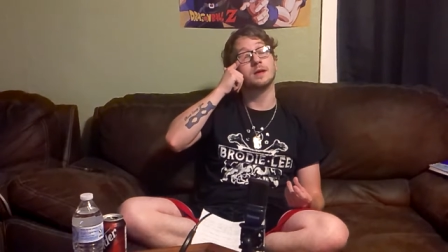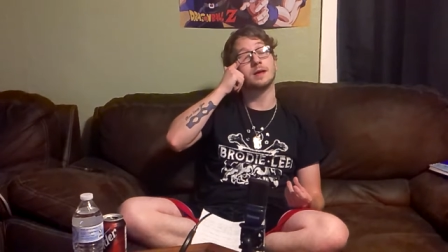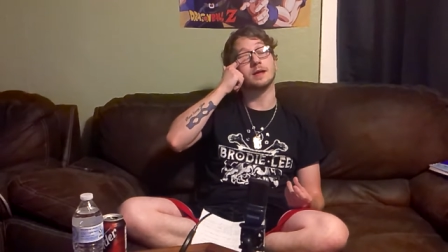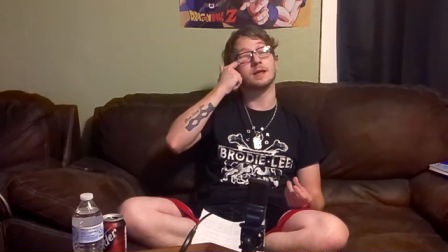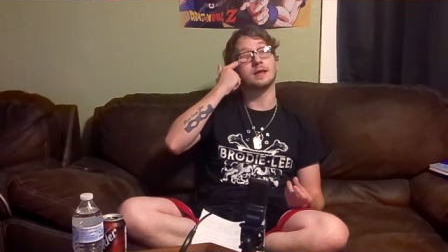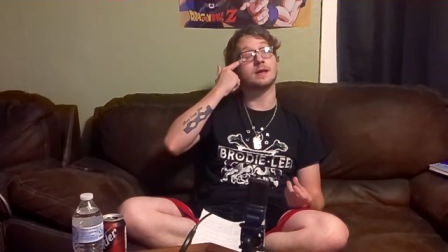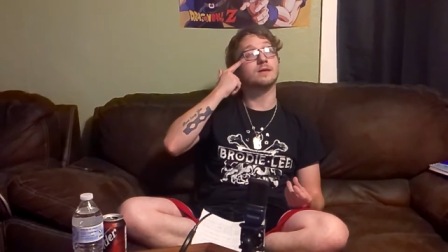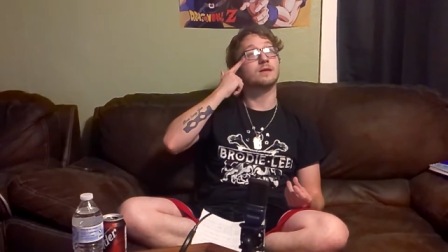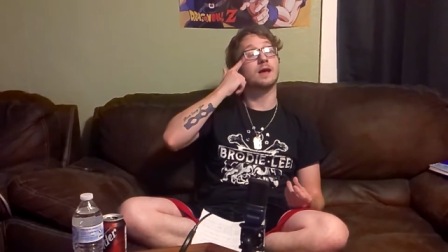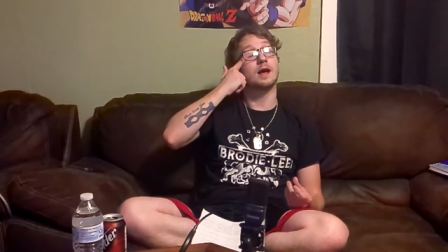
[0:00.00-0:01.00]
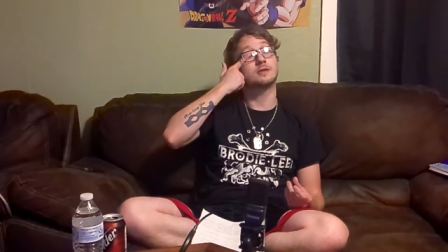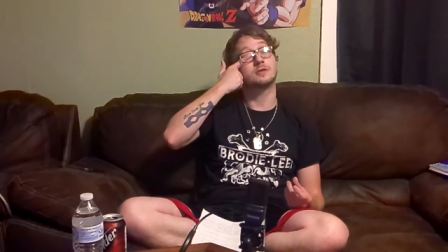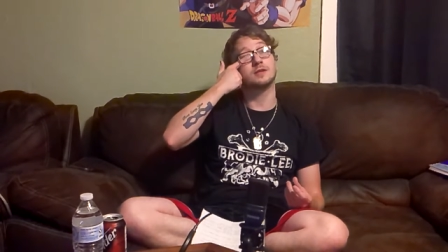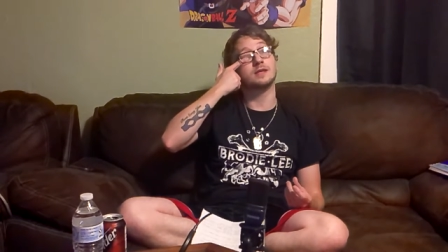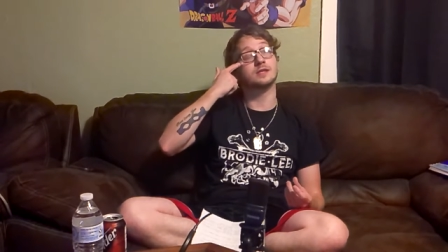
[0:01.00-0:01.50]
and it
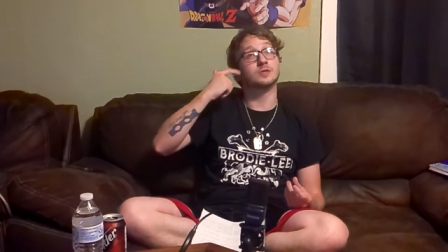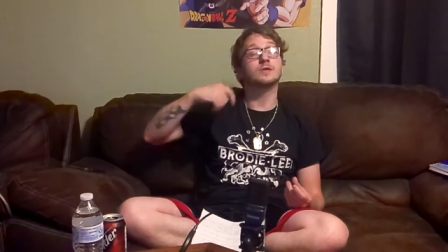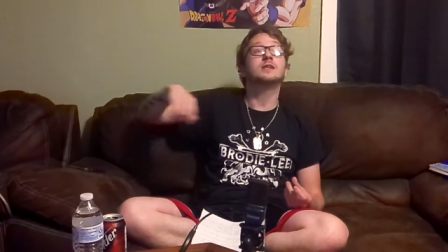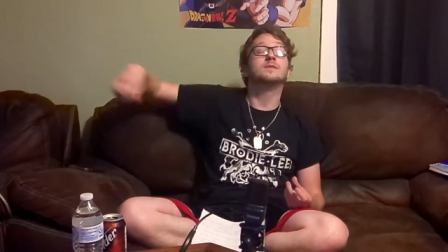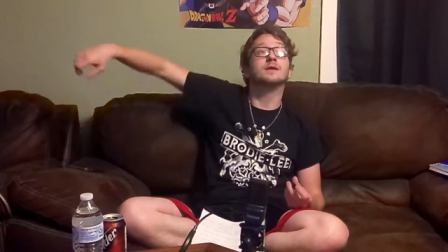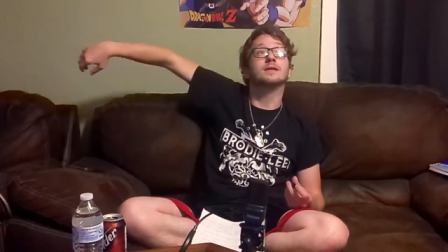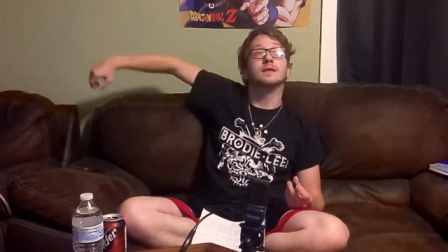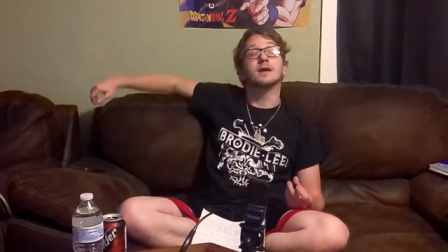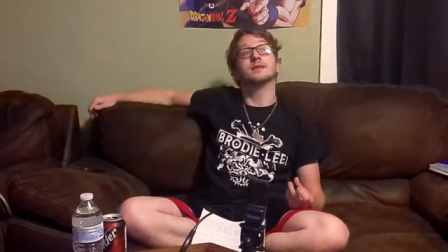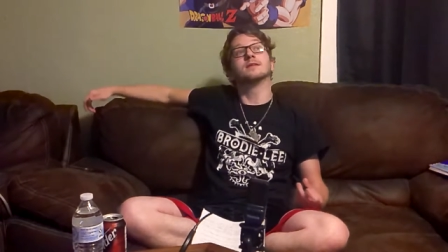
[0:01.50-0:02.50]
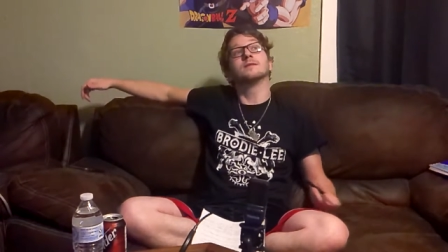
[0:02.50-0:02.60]
actually intrigued me that